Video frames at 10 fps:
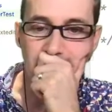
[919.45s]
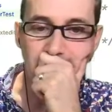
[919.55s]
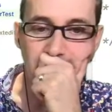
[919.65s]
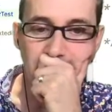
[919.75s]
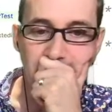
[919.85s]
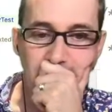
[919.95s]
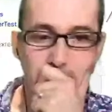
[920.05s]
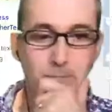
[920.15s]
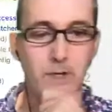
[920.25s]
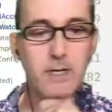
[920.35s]
don't know
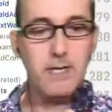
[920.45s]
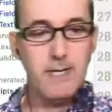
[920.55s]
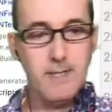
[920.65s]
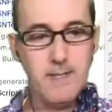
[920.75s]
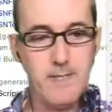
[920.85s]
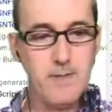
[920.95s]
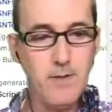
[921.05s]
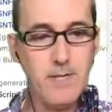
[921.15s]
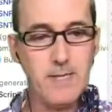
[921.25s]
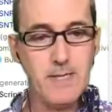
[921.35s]
why. Let's go
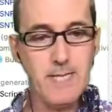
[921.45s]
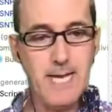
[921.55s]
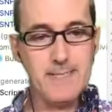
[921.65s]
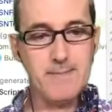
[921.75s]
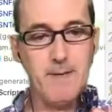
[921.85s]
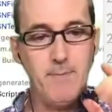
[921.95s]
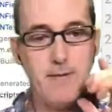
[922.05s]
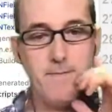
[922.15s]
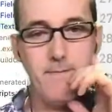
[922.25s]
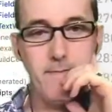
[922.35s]
look at the test. Maybe we can
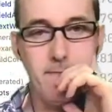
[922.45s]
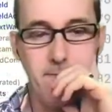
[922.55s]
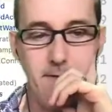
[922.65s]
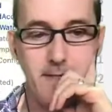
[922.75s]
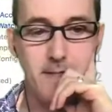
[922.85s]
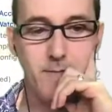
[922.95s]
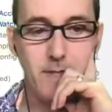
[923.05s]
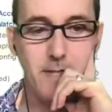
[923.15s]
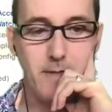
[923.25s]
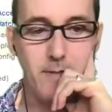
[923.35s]
fix this with
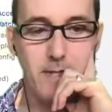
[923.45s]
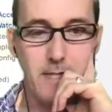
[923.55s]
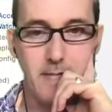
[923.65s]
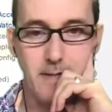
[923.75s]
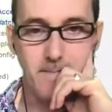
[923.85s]
the